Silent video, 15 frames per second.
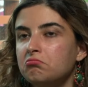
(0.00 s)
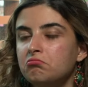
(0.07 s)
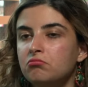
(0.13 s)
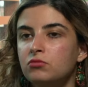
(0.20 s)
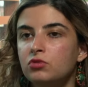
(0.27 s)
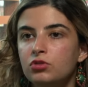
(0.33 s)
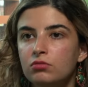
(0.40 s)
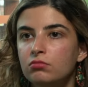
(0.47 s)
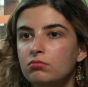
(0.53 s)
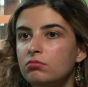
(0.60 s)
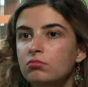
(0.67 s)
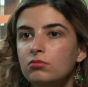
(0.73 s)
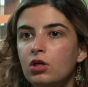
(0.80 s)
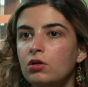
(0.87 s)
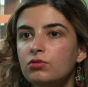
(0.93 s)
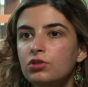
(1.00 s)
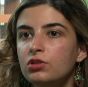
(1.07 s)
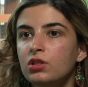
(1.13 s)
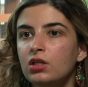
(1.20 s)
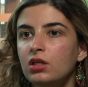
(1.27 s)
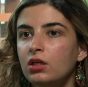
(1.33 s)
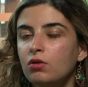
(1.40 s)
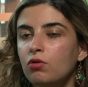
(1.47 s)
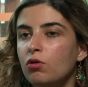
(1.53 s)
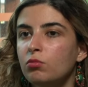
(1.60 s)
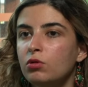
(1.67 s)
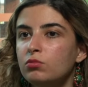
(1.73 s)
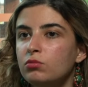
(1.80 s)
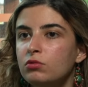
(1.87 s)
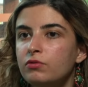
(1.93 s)
Nothing? No, just like a
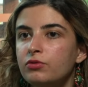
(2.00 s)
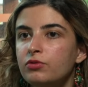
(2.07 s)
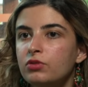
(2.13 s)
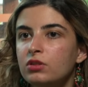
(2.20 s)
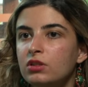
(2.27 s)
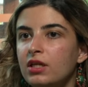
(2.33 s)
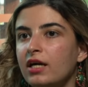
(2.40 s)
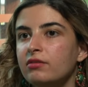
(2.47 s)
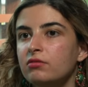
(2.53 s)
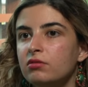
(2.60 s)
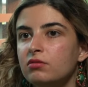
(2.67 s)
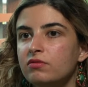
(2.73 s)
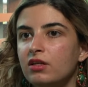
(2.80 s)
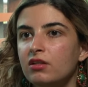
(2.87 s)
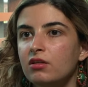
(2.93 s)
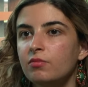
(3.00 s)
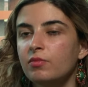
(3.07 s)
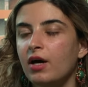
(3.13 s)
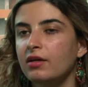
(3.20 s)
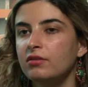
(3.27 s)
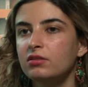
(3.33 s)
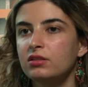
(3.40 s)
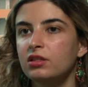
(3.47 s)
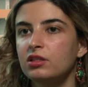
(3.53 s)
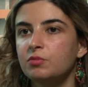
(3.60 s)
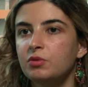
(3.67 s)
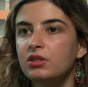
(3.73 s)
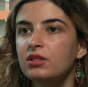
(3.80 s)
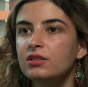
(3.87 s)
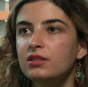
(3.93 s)
normal move to see how to develop, how to get
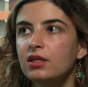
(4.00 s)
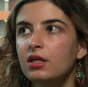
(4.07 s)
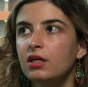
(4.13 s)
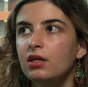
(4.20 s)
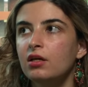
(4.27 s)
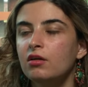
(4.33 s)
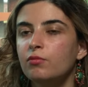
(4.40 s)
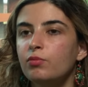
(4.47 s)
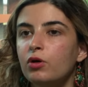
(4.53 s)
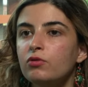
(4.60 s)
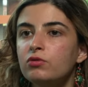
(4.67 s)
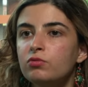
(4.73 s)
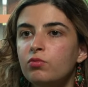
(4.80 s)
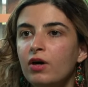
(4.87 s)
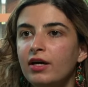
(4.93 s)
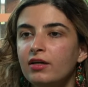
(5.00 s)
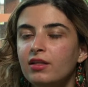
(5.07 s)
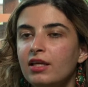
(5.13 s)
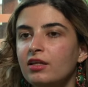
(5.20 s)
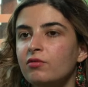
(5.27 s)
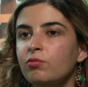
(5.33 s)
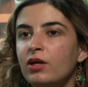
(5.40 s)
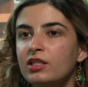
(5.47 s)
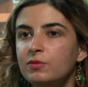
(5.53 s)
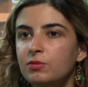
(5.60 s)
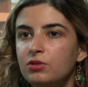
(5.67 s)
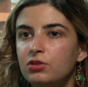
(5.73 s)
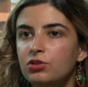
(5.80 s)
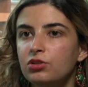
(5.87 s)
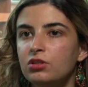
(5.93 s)
because both white, like white's
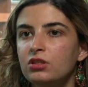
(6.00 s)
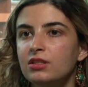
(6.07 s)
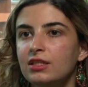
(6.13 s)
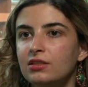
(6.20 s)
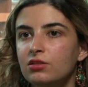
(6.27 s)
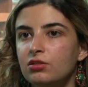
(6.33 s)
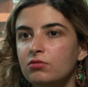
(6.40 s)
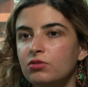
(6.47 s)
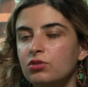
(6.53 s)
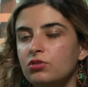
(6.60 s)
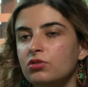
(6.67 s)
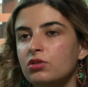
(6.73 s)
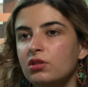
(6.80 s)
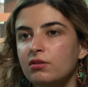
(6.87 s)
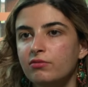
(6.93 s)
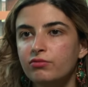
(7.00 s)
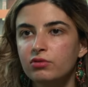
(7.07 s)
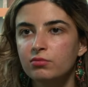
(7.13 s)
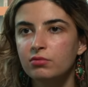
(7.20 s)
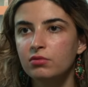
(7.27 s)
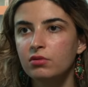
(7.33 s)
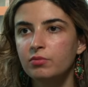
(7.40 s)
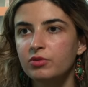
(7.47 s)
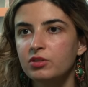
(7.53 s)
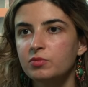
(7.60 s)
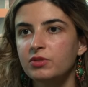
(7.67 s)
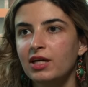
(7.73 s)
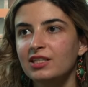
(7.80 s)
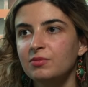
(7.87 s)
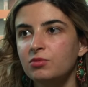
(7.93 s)
position in that situation is comfortable, but
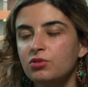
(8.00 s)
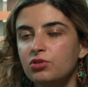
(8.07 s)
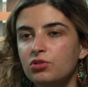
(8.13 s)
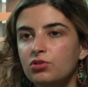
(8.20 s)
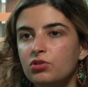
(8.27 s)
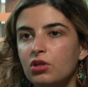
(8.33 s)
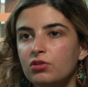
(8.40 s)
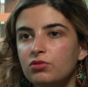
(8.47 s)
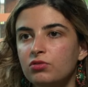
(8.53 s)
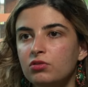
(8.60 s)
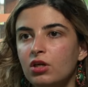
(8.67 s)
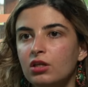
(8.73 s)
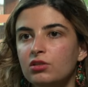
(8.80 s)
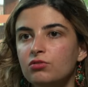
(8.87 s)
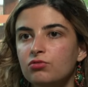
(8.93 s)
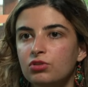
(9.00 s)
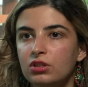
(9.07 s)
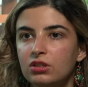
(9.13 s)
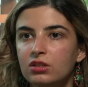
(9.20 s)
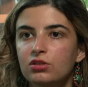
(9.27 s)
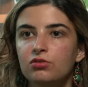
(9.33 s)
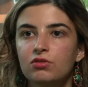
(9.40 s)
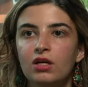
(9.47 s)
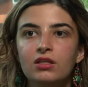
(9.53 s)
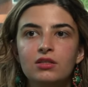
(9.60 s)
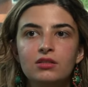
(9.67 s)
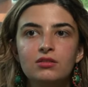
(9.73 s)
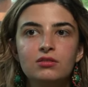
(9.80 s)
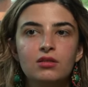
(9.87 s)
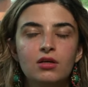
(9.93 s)
black's position is also not really
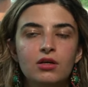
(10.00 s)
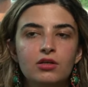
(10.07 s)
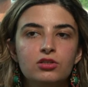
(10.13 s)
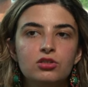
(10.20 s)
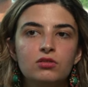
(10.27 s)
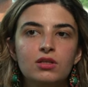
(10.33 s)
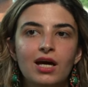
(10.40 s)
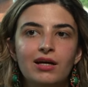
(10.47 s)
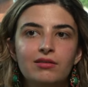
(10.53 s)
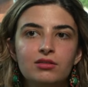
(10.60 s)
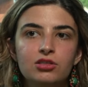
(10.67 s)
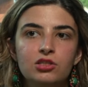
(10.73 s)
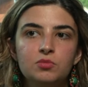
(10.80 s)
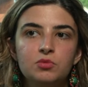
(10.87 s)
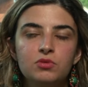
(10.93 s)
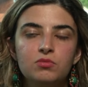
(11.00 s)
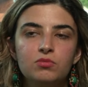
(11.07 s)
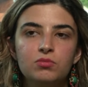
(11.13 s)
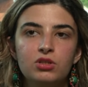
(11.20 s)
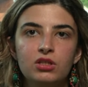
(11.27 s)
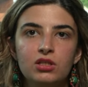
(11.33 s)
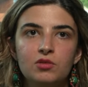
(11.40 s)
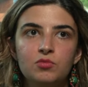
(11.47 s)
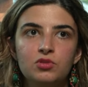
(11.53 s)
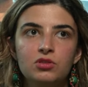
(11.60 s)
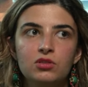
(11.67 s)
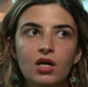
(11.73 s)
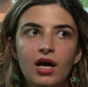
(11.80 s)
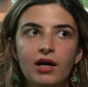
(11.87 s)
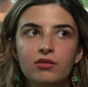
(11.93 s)
threatened. So now it just be
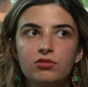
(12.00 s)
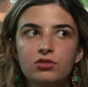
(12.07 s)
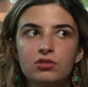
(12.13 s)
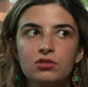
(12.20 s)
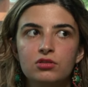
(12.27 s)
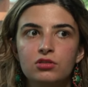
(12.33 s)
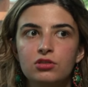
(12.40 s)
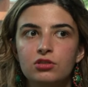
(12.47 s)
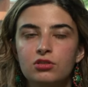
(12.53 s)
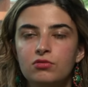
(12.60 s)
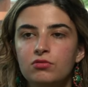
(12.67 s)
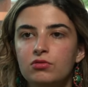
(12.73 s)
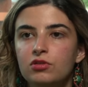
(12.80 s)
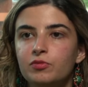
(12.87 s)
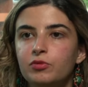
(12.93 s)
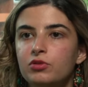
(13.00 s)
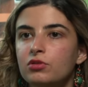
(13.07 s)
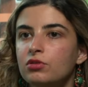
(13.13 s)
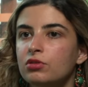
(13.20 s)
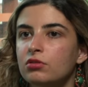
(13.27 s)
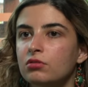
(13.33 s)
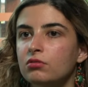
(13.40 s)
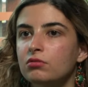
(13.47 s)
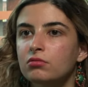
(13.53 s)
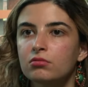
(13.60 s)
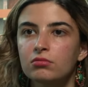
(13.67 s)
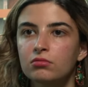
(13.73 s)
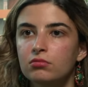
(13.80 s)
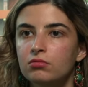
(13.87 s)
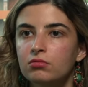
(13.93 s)
becomes how to continue this position
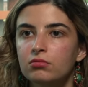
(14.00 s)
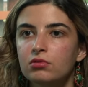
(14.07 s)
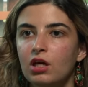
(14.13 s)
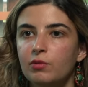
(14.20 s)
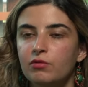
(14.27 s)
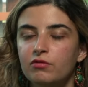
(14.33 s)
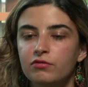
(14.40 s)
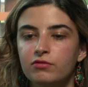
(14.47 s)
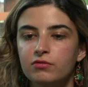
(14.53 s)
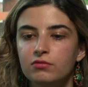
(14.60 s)
type of.